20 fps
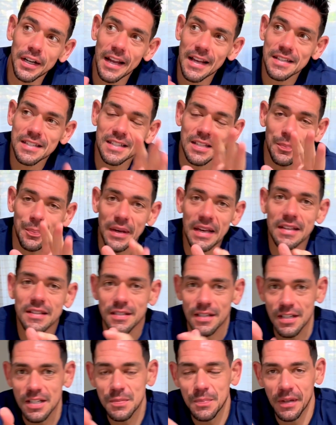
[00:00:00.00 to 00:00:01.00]
as the
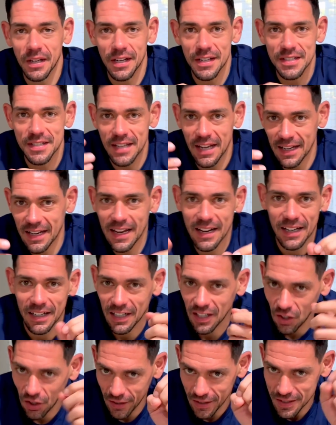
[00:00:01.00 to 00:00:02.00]
pizzas because that kind
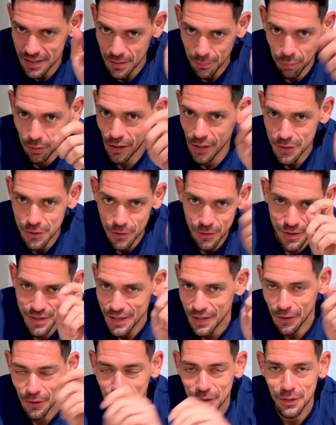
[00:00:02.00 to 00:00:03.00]
of clicks a pleasure center,